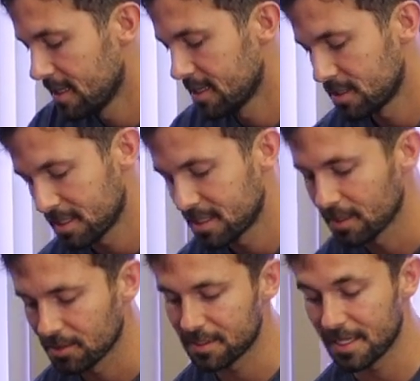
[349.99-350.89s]
is just a
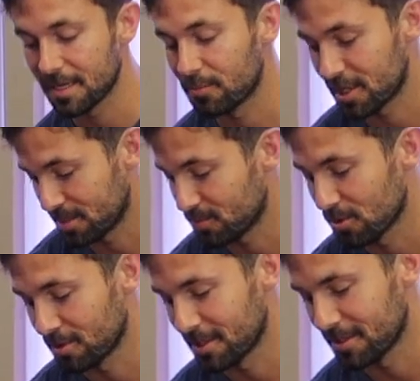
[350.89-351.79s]
little decompression
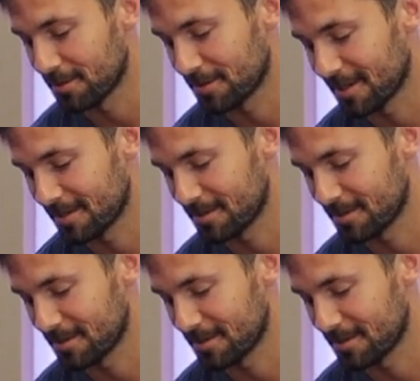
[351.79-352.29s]
pull we're gonna do, okay?